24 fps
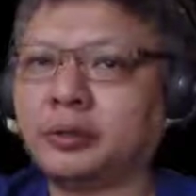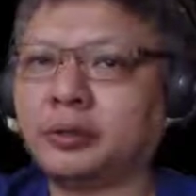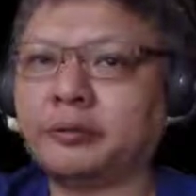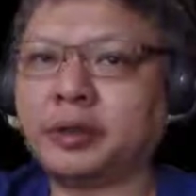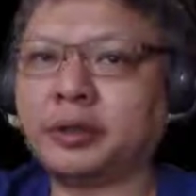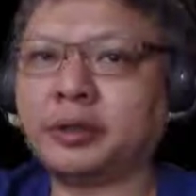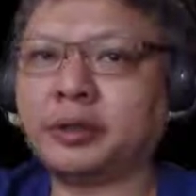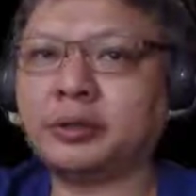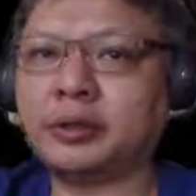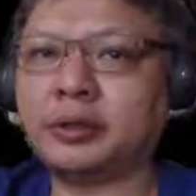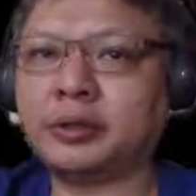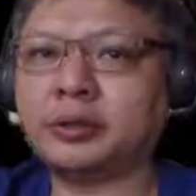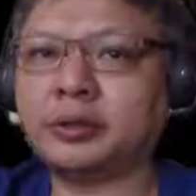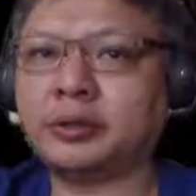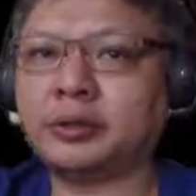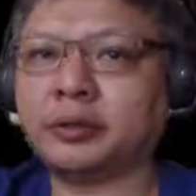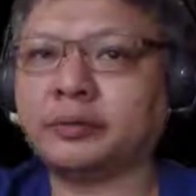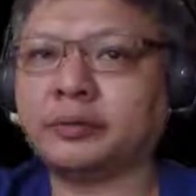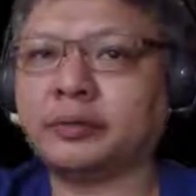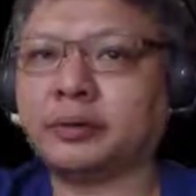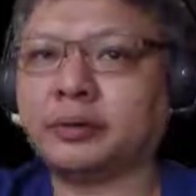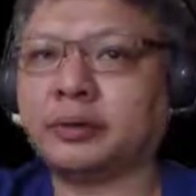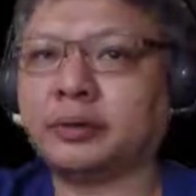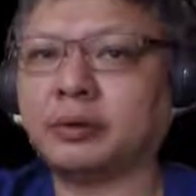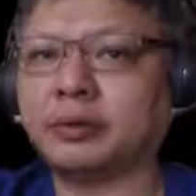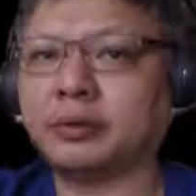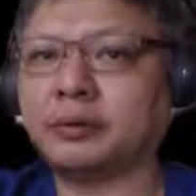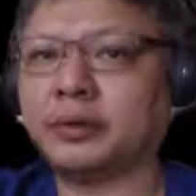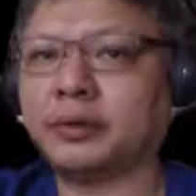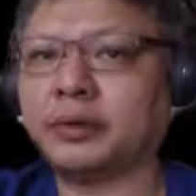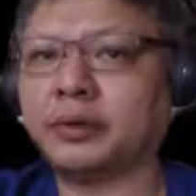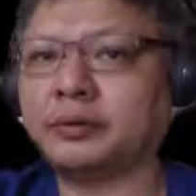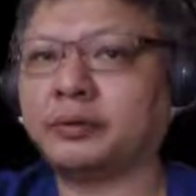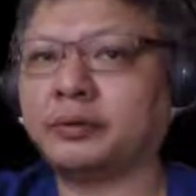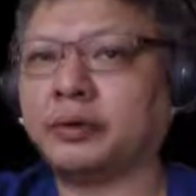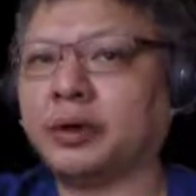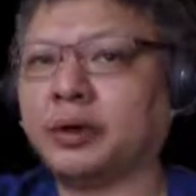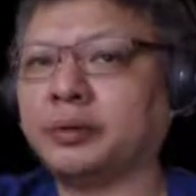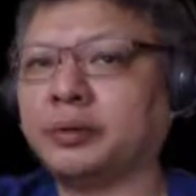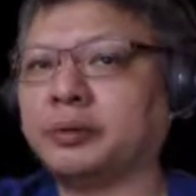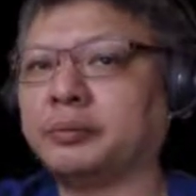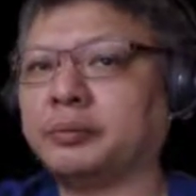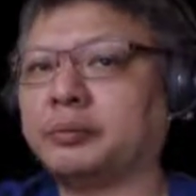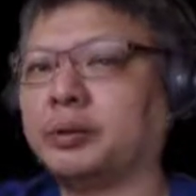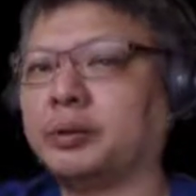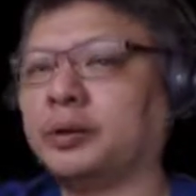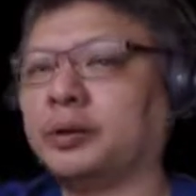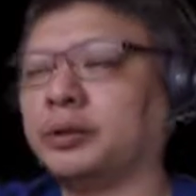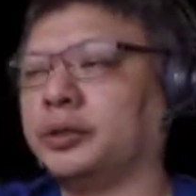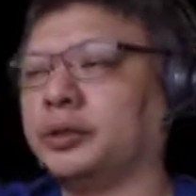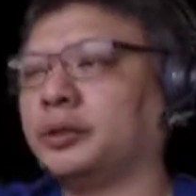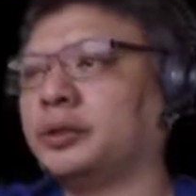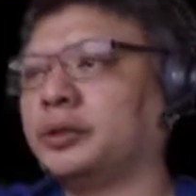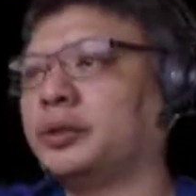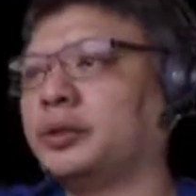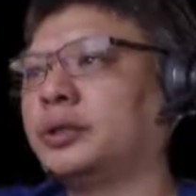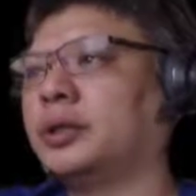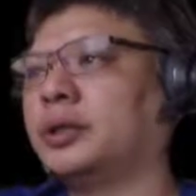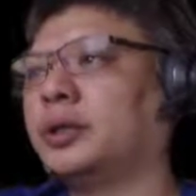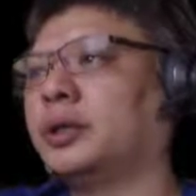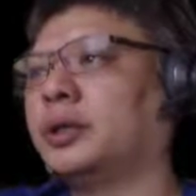advantage of over 400 points.